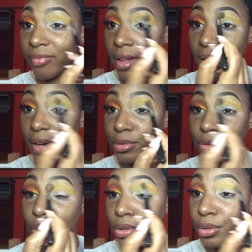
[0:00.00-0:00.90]
I don't
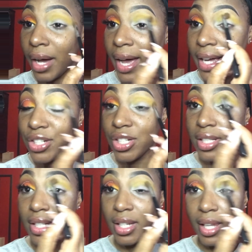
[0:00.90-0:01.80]
know, I
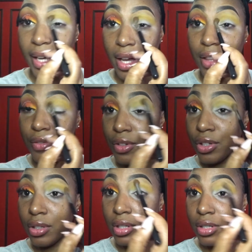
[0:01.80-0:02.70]
just didn't like how the
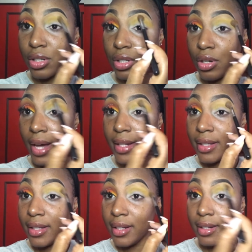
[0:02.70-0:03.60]
video looked, so I
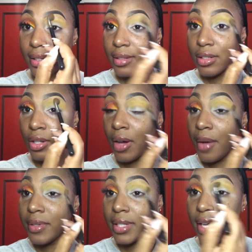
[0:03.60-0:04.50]
deleted it. So I
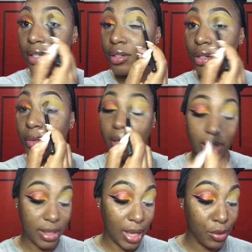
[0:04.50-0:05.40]
was like, you know what,
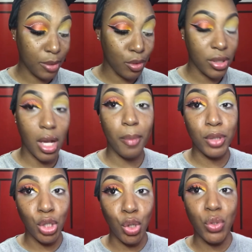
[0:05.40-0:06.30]
because I was supposed to
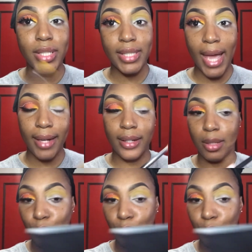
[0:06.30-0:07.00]
upload Saturday